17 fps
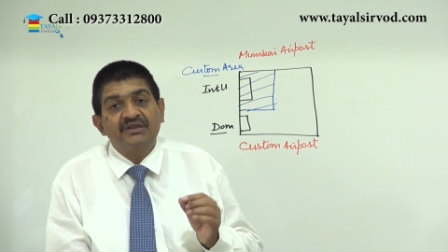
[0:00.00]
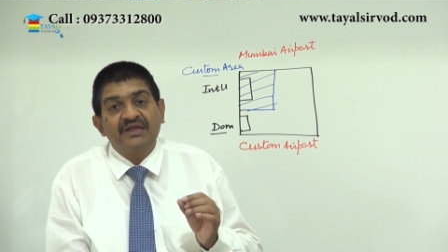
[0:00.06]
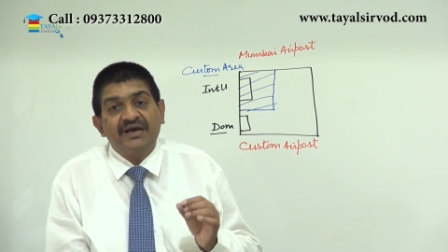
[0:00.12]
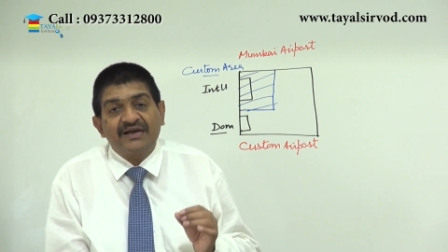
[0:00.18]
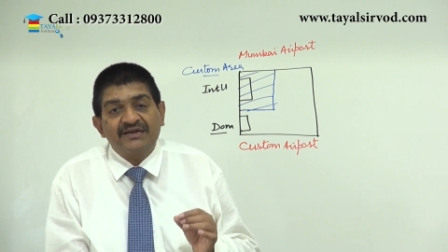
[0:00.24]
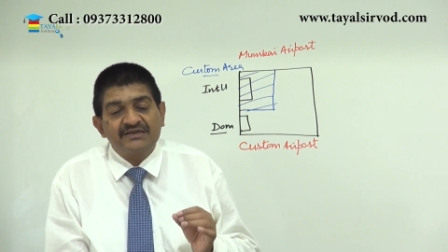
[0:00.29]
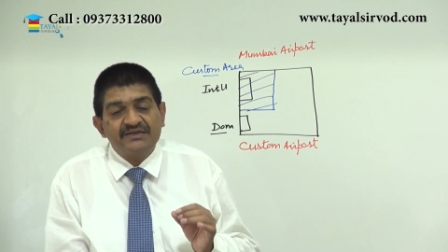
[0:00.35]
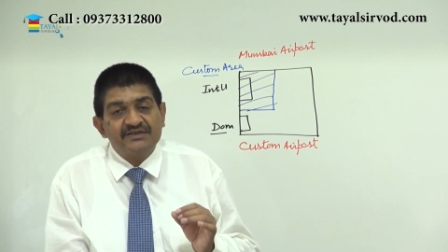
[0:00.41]

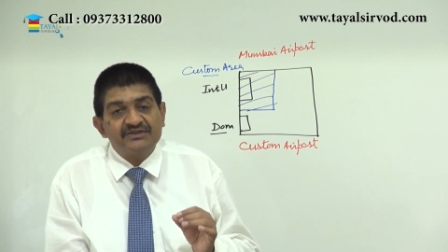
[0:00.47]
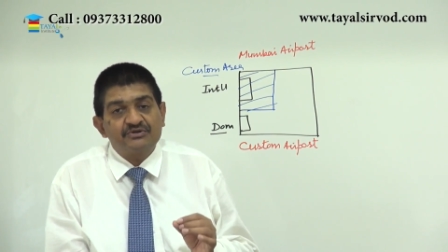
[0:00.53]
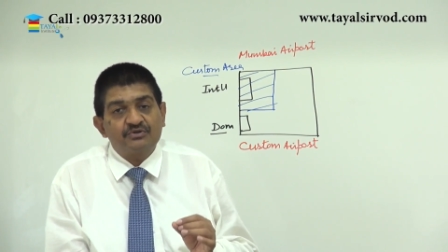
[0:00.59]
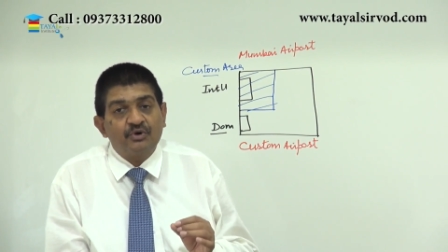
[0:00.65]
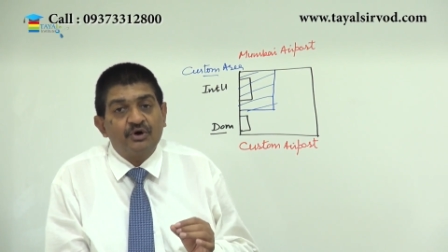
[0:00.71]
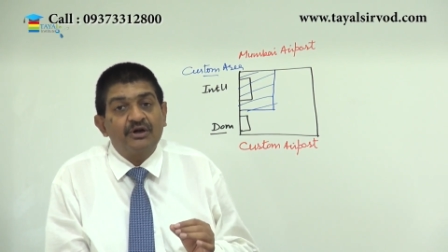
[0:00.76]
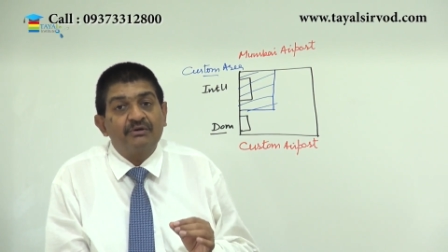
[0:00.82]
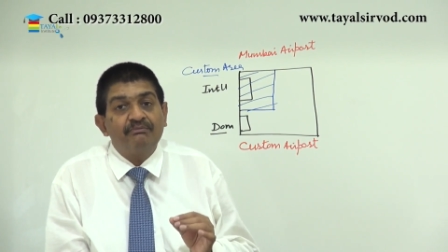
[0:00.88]
that is
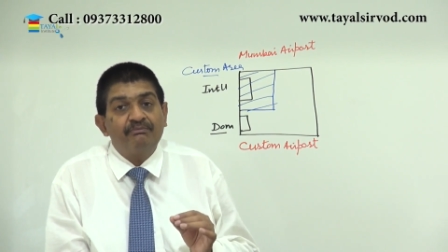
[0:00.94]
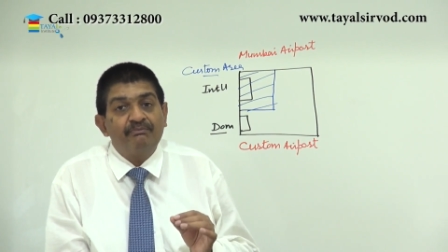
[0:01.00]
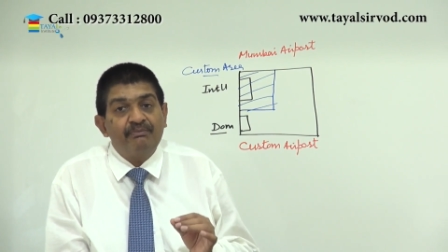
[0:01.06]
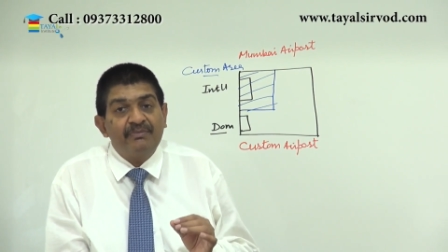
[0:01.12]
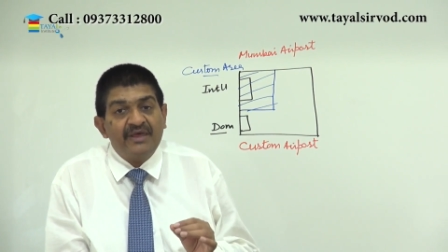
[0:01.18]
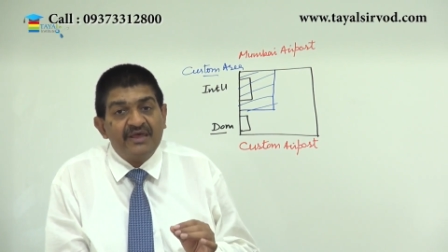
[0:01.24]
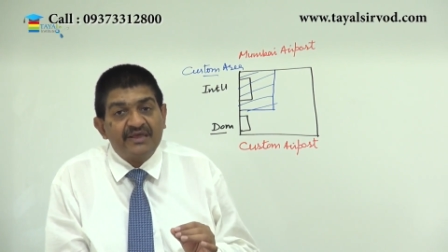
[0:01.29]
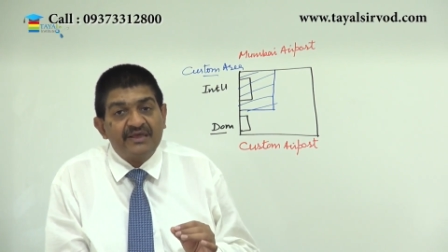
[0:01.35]
called
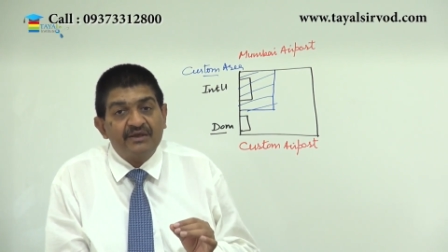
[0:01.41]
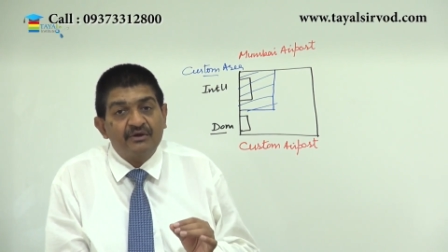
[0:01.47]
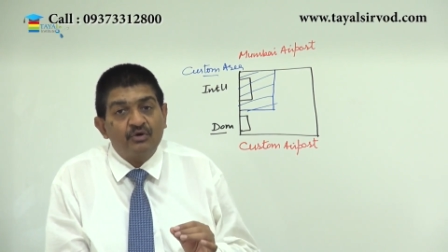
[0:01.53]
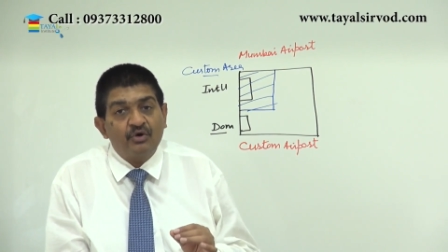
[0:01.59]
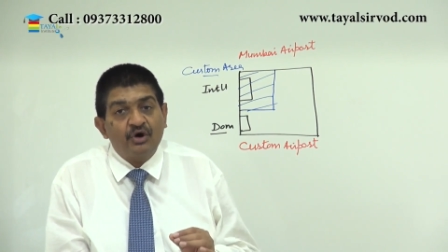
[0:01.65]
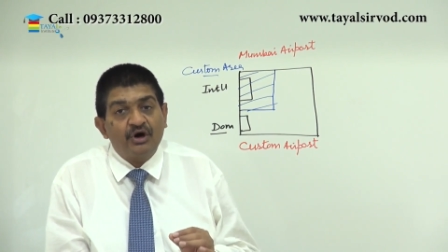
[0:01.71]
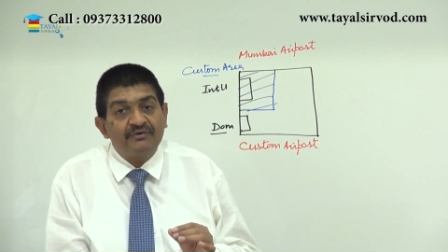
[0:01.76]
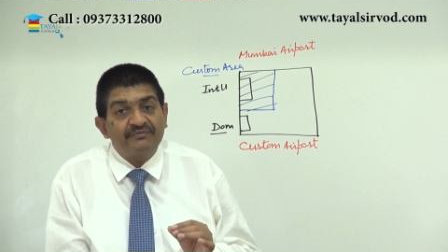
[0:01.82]

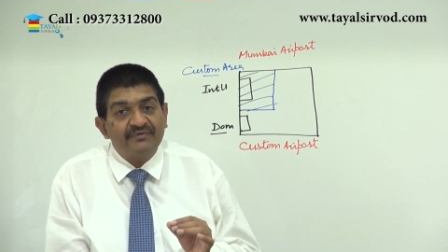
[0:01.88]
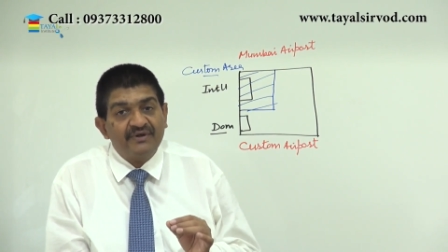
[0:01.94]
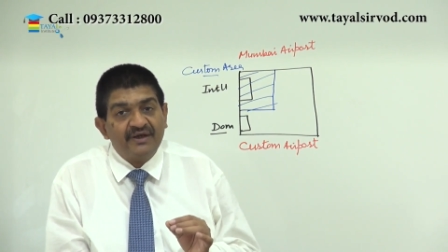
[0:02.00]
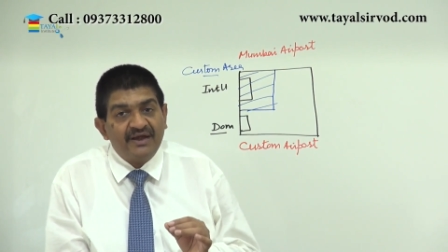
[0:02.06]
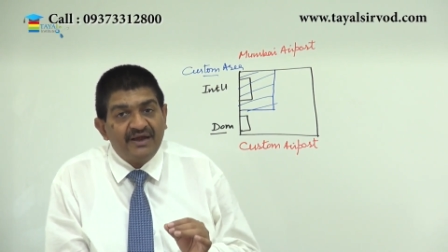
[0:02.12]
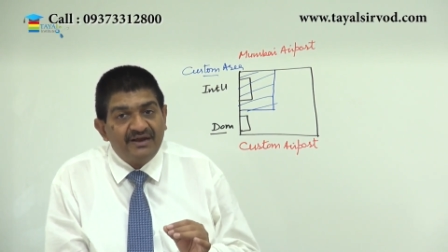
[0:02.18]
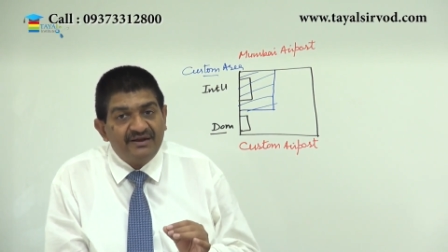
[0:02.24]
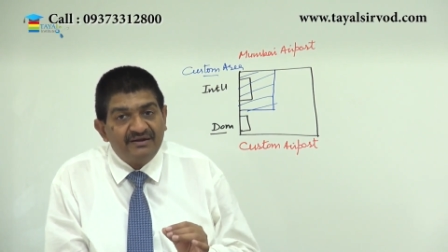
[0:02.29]
making of
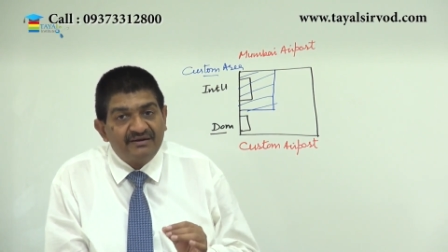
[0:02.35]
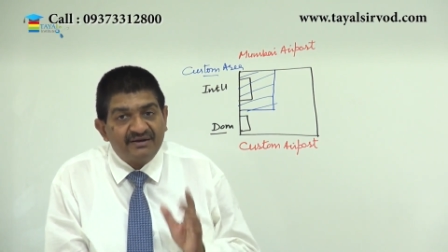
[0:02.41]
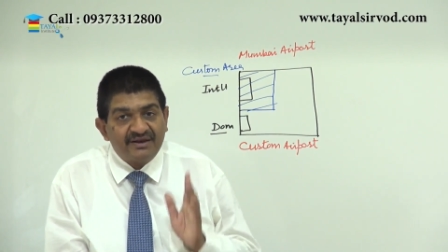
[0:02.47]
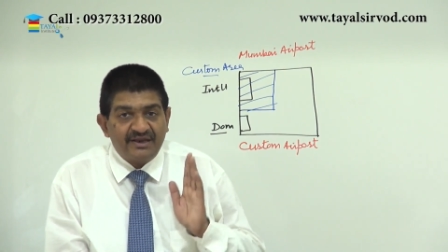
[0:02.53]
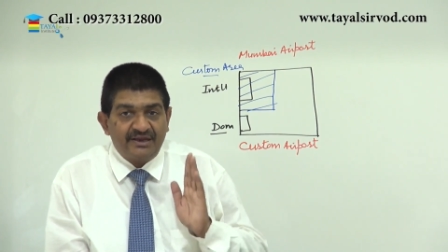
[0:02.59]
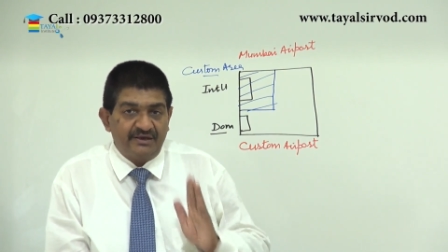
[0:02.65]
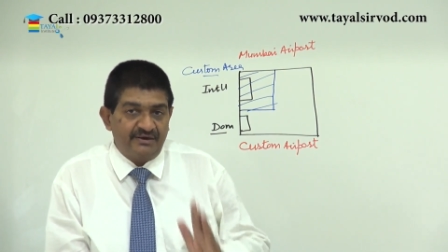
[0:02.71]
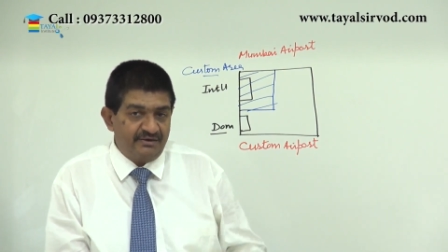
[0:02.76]

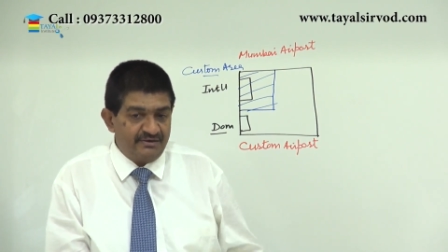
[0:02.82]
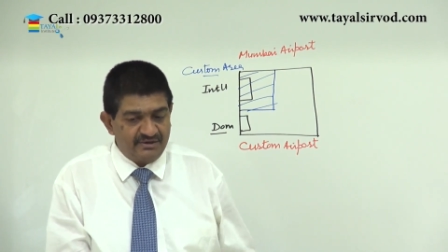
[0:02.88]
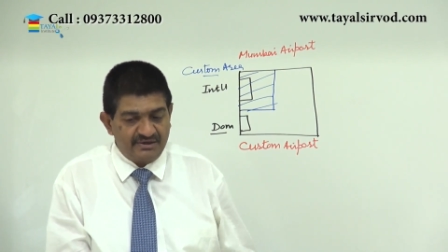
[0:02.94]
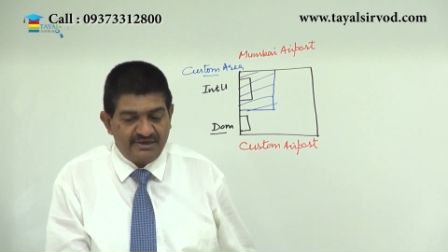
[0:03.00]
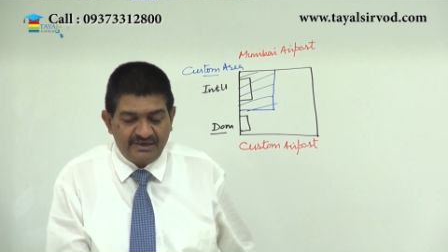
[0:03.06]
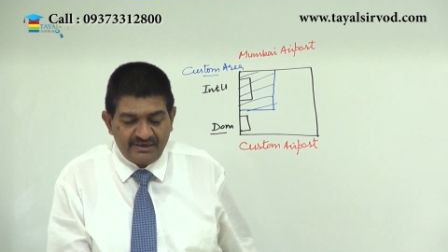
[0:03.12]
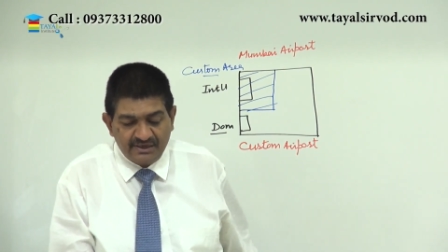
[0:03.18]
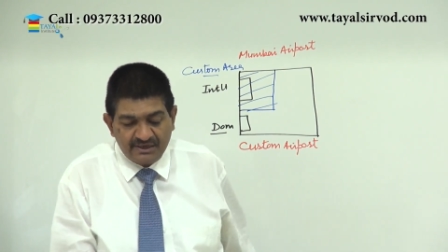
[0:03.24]
entry
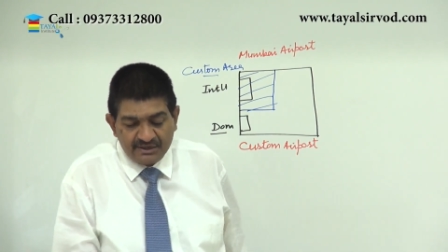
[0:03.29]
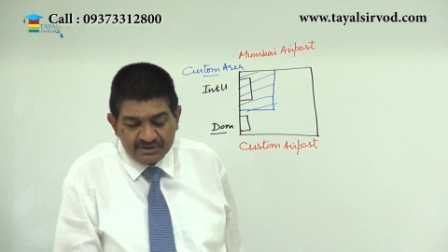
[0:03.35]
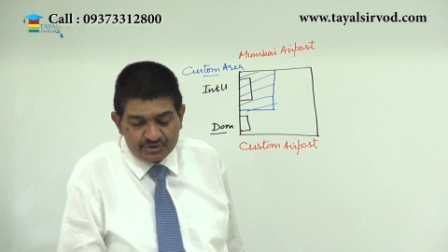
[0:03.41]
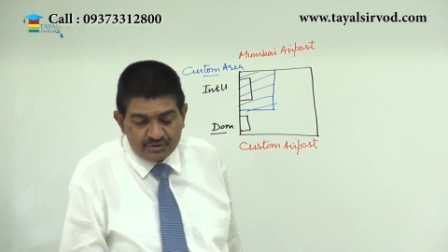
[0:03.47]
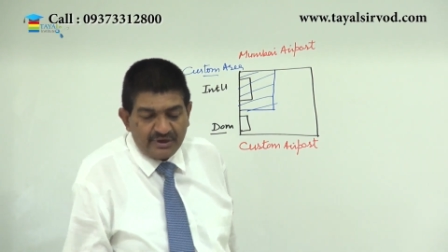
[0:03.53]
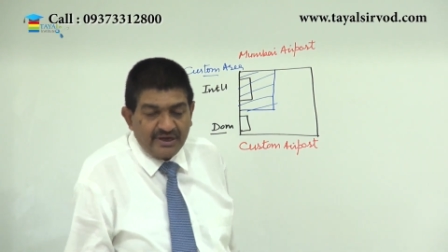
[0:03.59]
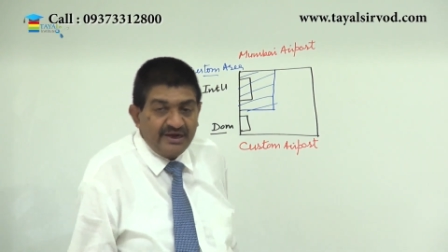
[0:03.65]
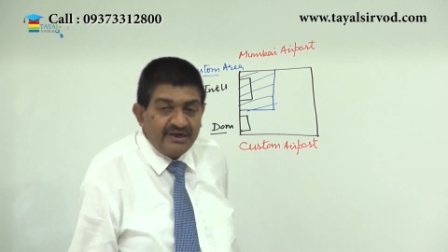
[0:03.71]
right
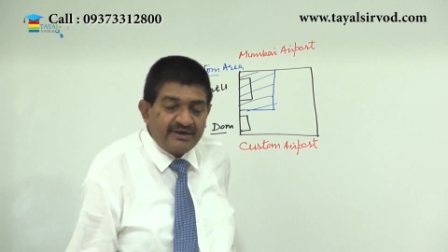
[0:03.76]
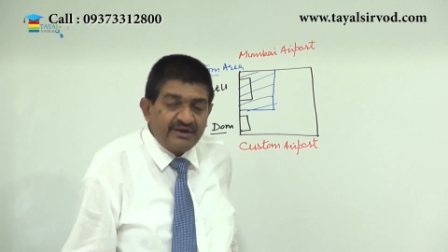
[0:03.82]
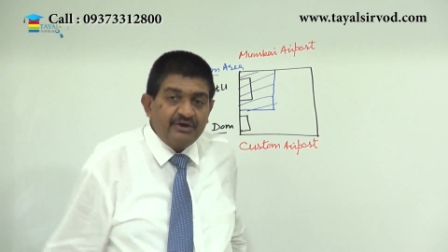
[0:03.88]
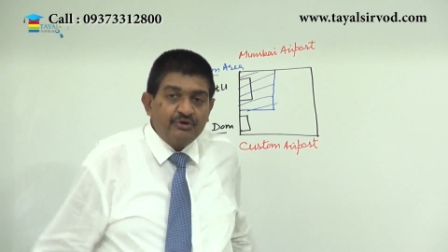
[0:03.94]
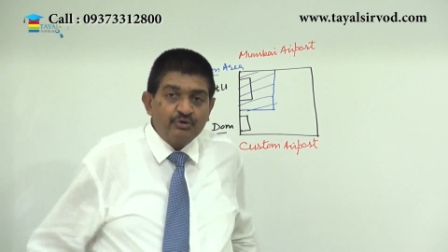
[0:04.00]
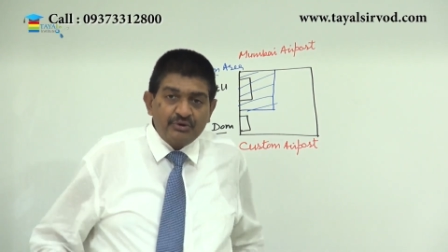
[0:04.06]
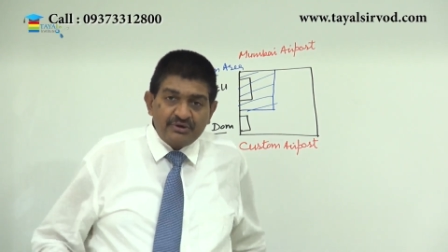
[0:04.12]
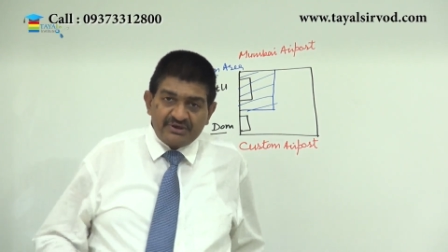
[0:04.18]
so
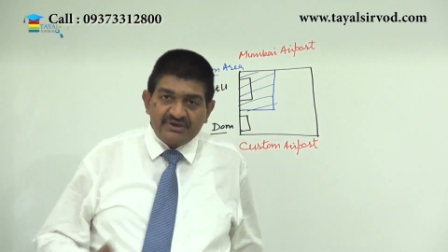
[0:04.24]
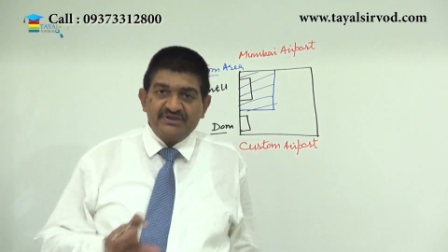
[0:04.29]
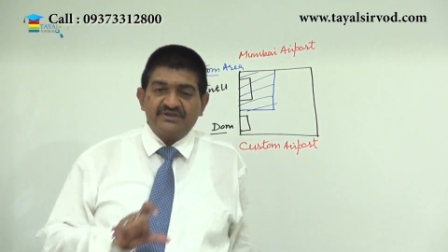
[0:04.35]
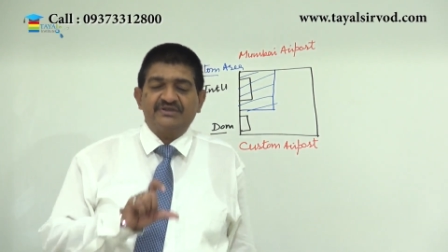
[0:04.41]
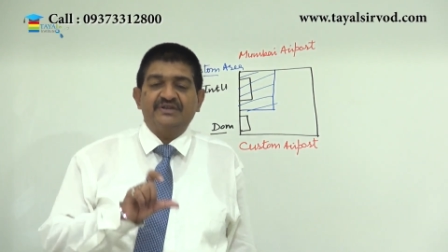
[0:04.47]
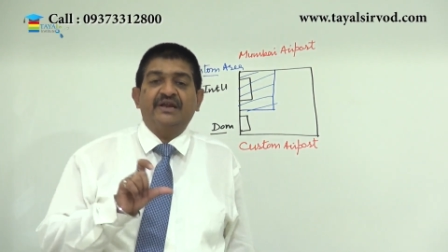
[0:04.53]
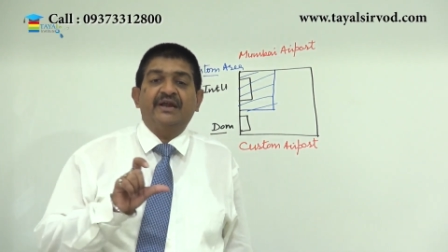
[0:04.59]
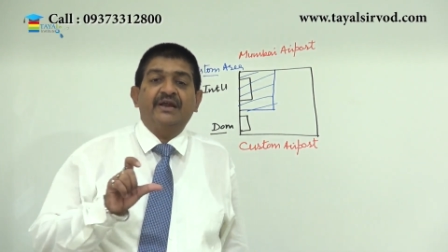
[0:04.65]
entry don't
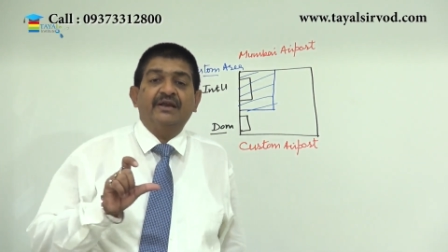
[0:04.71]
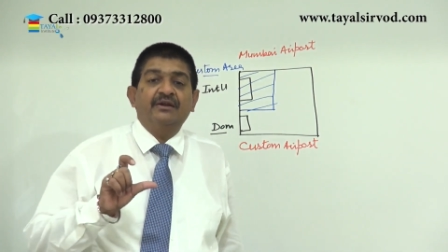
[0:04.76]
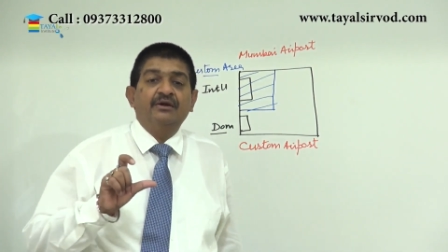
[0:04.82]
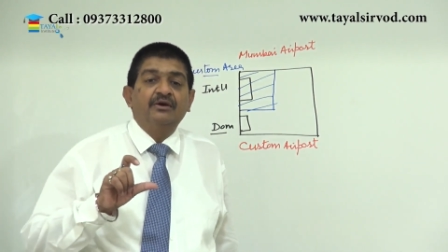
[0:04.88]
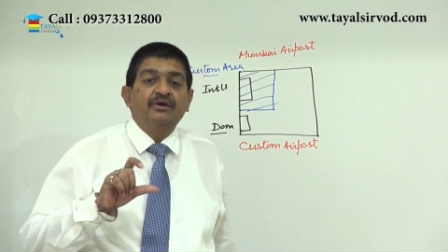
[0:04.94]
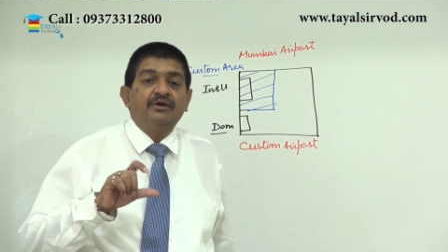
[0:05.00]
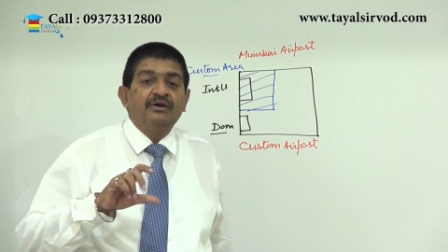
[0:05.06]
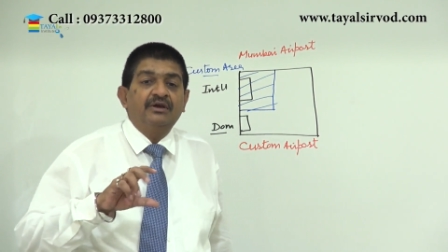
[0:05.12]
understand